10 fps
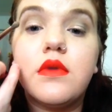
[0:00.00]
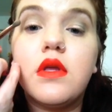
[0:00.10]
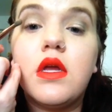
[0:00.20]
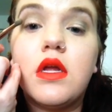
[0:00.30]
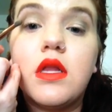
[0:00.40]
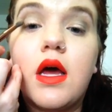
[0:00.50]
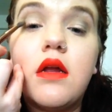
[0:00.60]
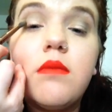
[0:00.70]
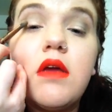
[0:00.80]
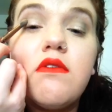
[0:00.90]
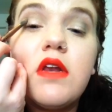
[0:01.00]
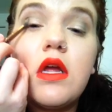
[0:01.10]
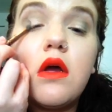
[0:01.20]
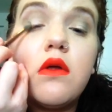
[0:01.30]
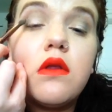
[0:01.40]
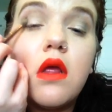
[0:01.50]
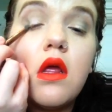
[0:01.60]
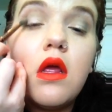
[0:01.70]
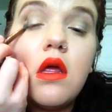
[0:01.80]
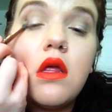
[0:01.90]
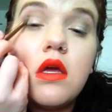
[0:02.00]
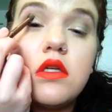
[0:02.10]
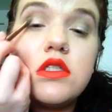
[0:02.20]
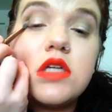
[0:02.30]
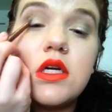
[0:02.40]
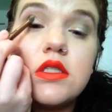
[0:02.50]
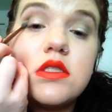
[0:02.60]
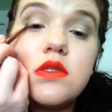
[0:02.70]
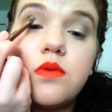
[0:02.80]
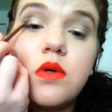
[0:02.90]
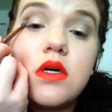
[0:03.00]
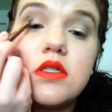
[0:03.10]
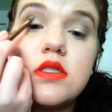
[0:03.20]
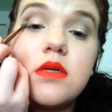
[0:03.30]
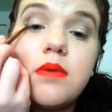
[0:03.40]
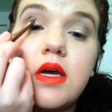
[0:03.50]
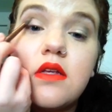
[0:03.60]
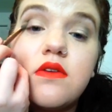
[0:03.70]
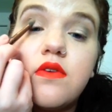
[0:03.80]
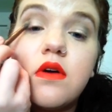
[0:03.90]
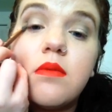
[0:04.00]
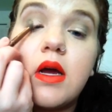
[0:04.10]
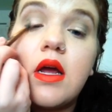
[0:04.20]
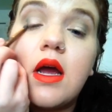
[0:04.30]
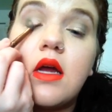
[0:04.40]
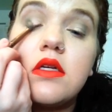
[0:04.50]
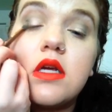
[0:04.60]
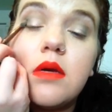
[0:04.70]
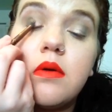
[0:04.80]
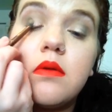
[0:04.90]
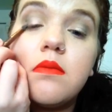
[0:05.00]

in a lot of my videos. It just works the best for my eye shape